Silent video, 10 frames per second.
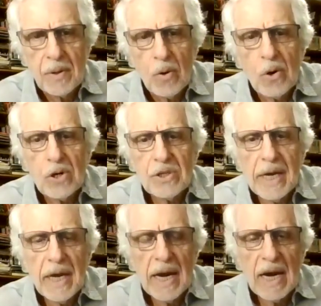or
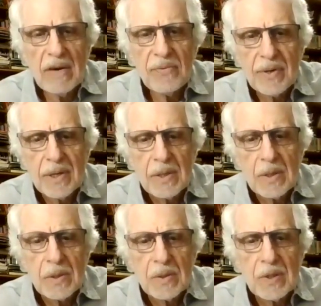they have
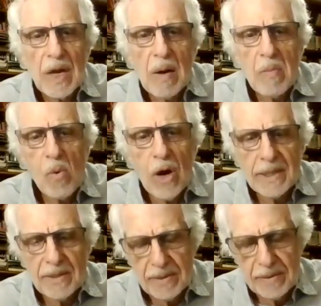
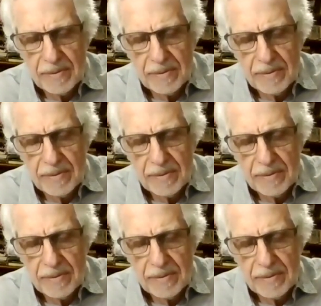somewhat